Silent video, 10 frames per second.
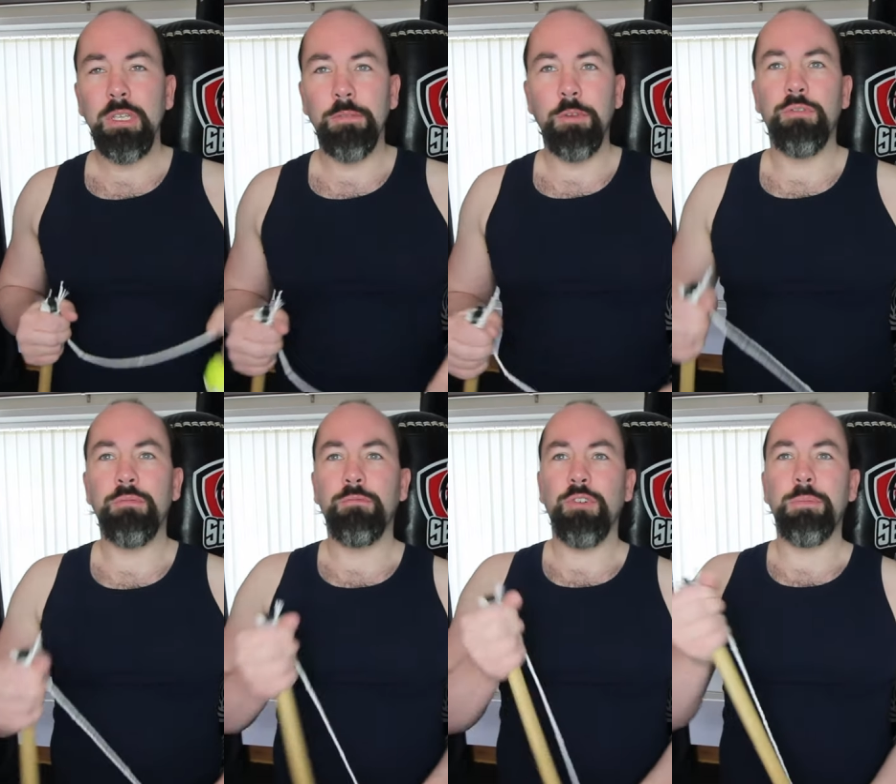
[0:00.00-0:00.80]
If you
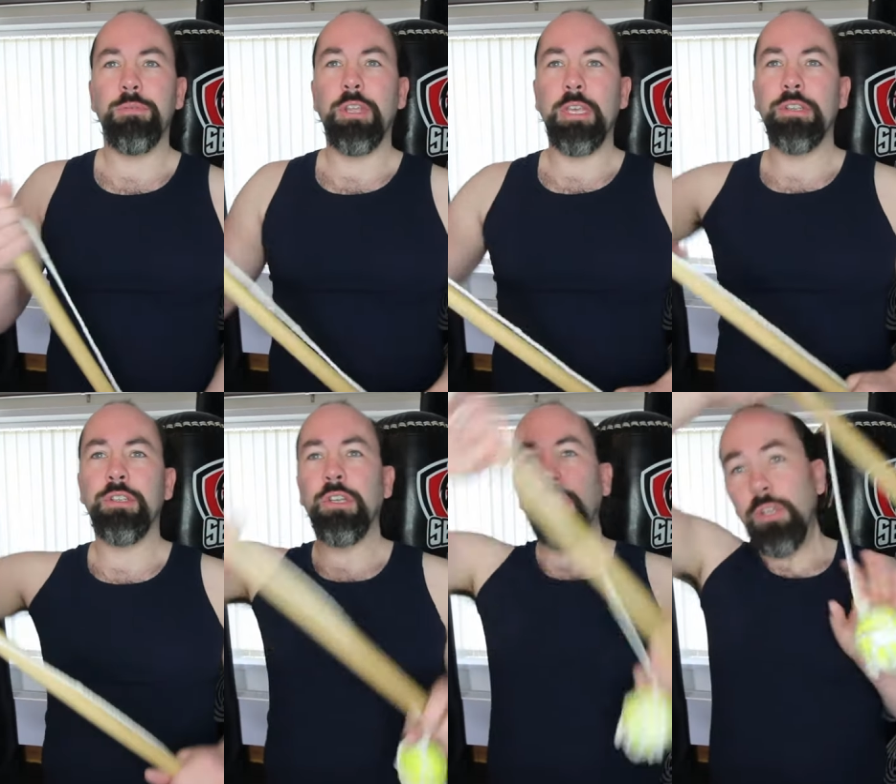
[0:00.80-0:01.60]
try putting
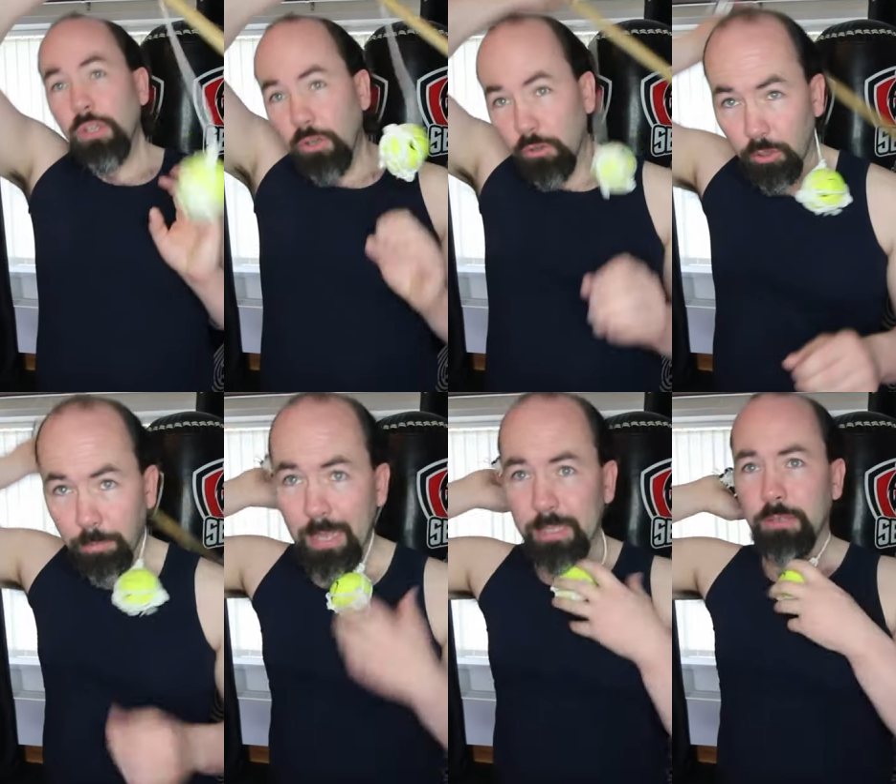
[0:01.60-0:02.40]
it on your
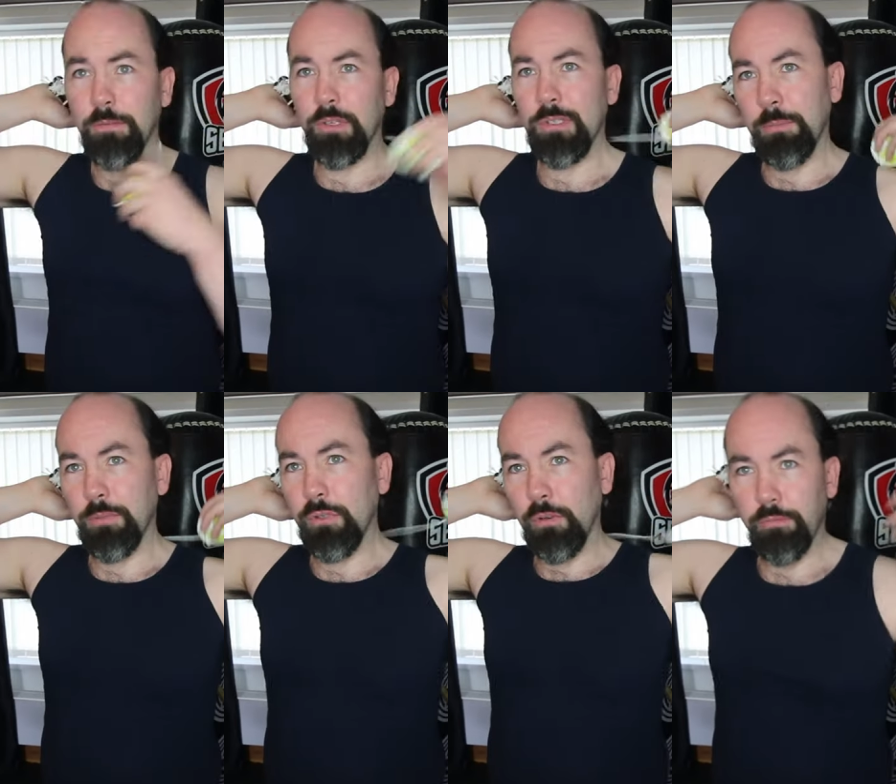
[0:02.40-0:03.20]
back, you've got the same
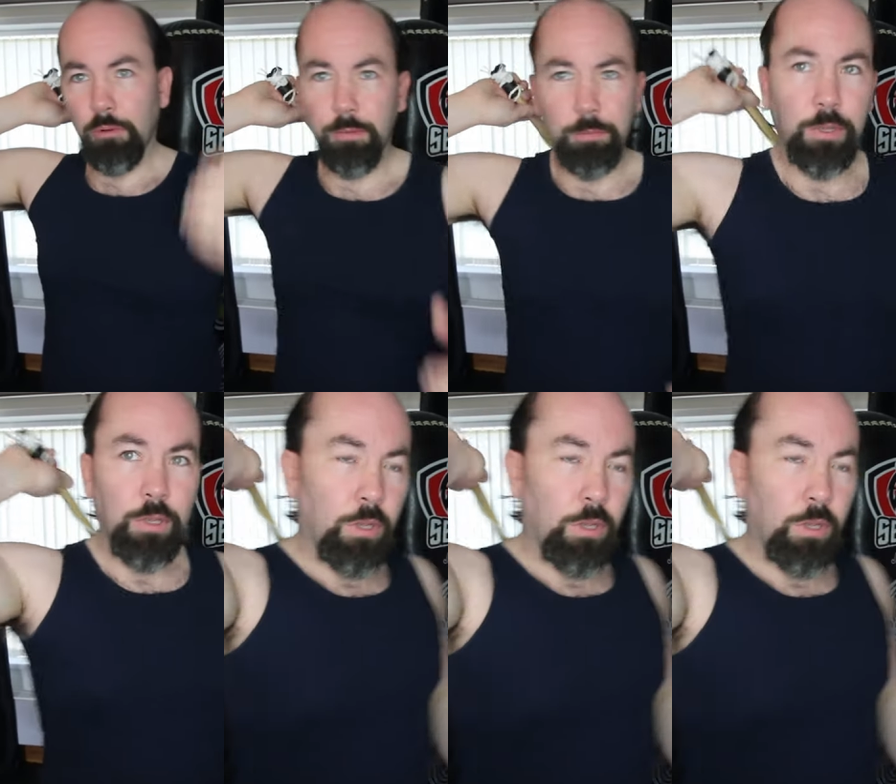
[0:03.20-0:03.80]
sort of problem